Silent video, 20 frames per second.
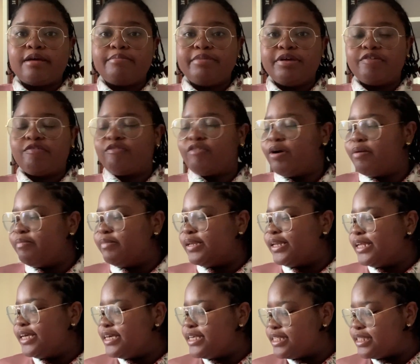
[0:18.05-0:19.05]
be from
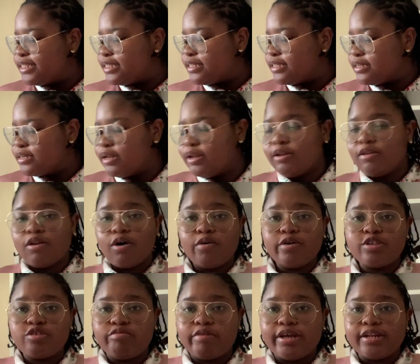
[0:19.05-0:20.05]

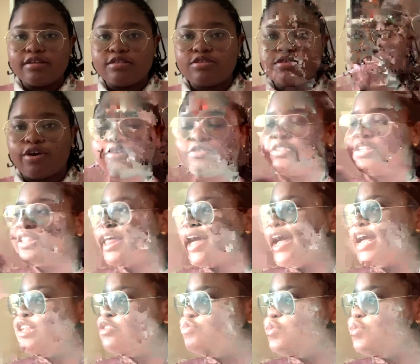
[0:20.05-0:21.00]
lowest rated stars to the highest